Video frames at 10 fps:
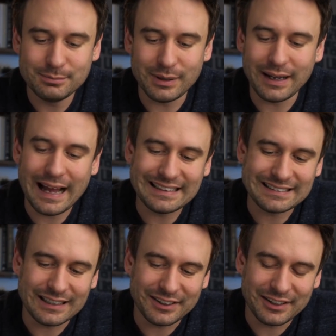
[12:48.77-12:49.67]
But
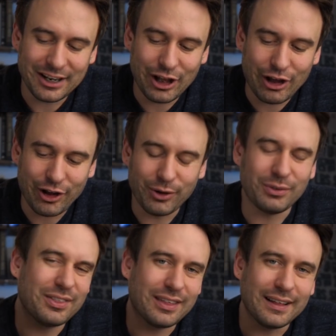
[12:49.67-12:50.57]
actually, I
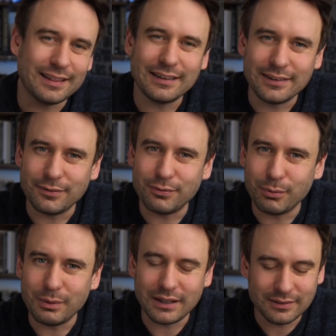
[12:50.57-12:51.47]
don't think this is for
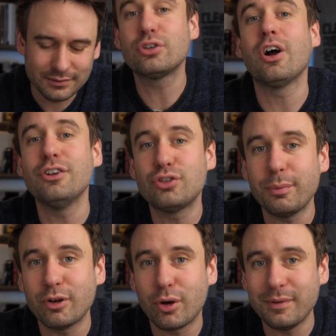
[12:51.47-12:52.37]
me. Guys,
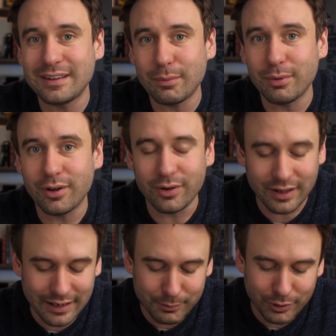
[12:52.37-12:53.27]
drop me a comment down below
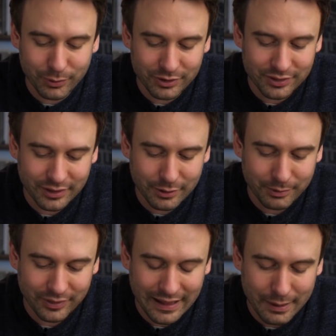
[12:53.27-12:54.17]
and let me know what you think
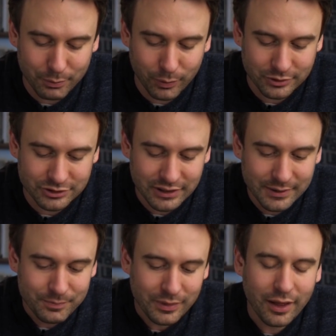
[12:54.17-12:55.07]
about the Apple Watch.
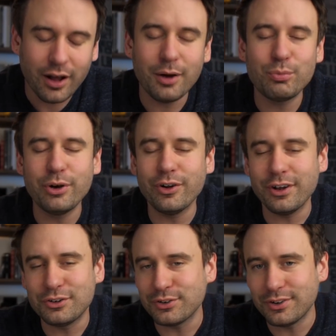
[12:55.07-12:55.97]
I'm really
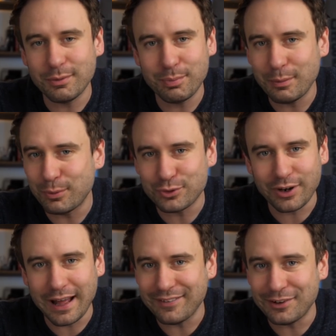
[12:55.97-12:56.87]
not interested in people
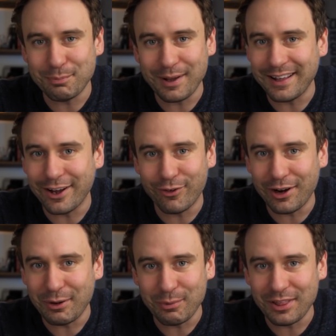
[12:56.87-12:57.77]
trying to have a debate
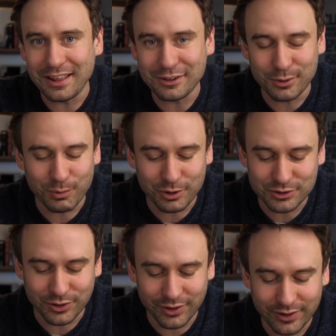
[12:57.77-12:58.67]
around whether it's a
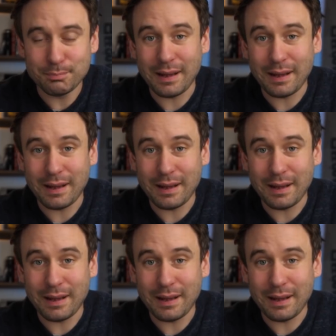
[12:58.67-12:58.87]
watch or not.